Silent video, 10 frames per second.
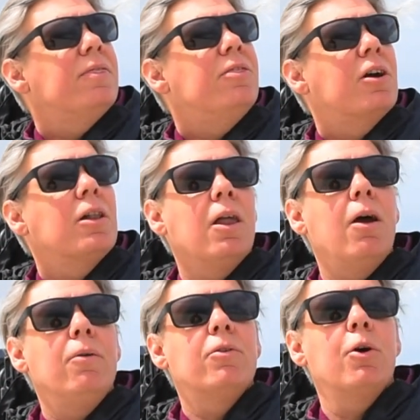the
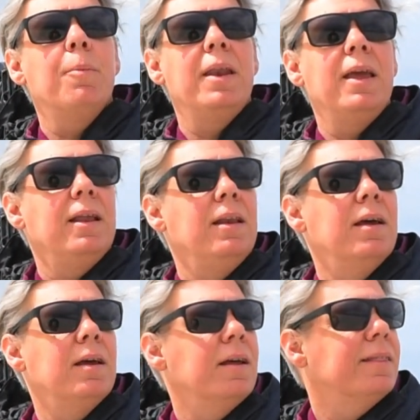cloud coming in,
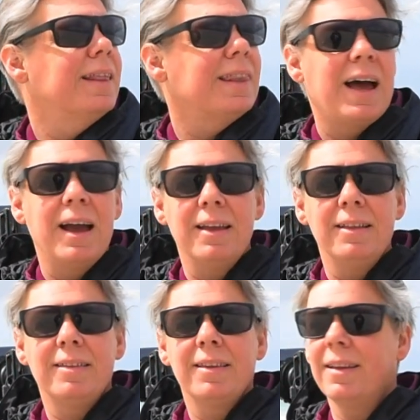the light
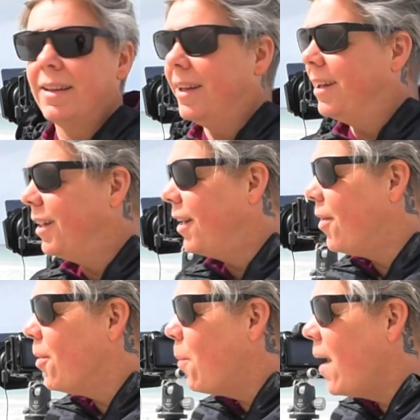
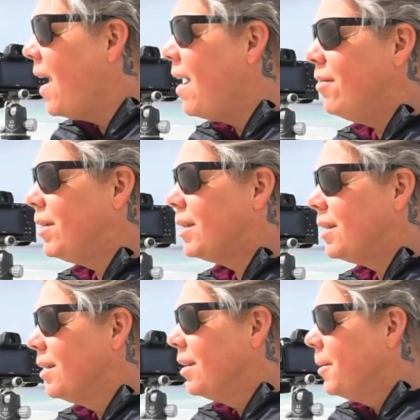and the waves,
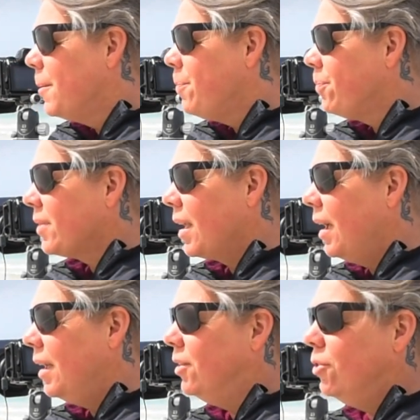
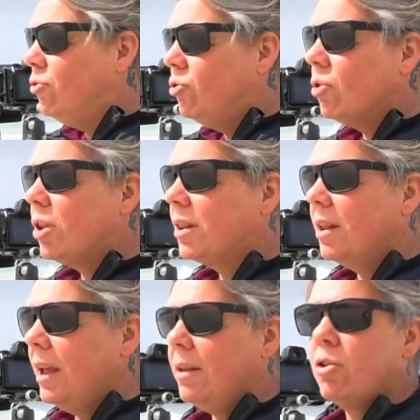
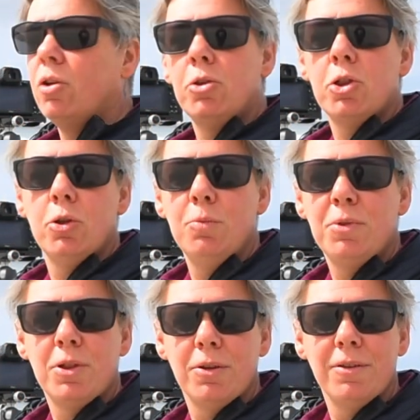it
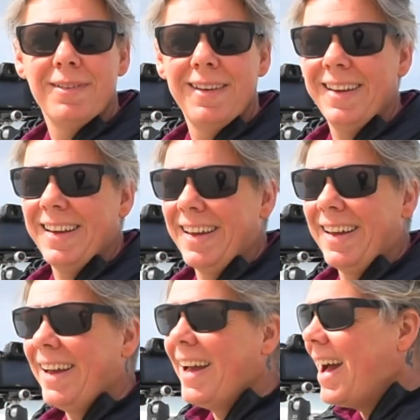consumes you.
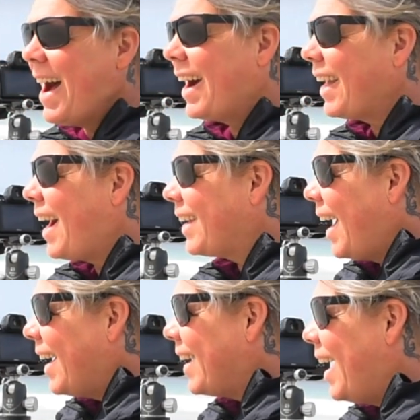
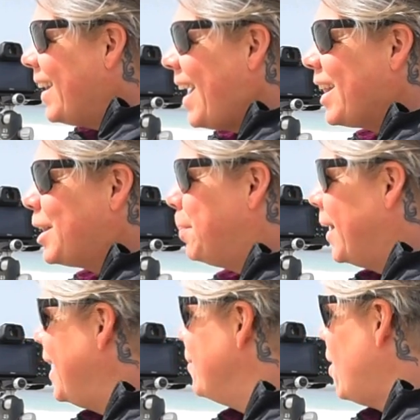I can't
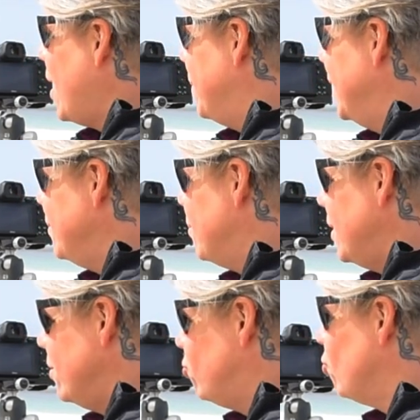explain what I mean, but
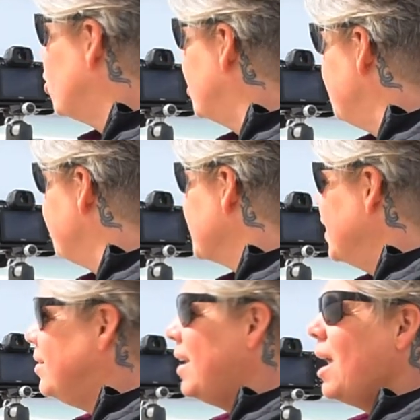it
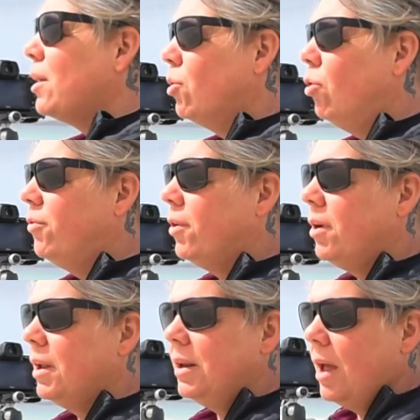takes over,
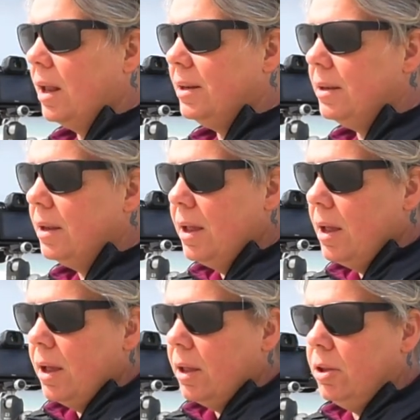and
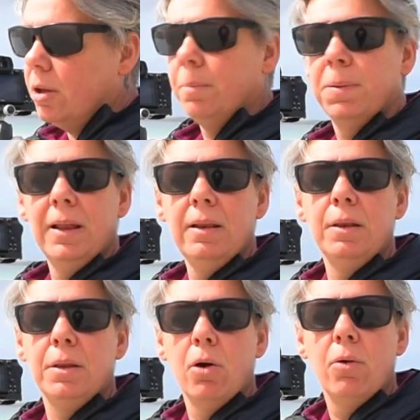you completely
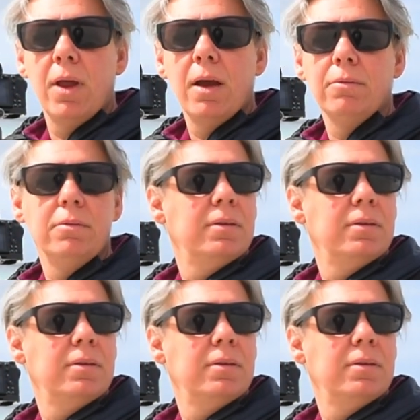zone out.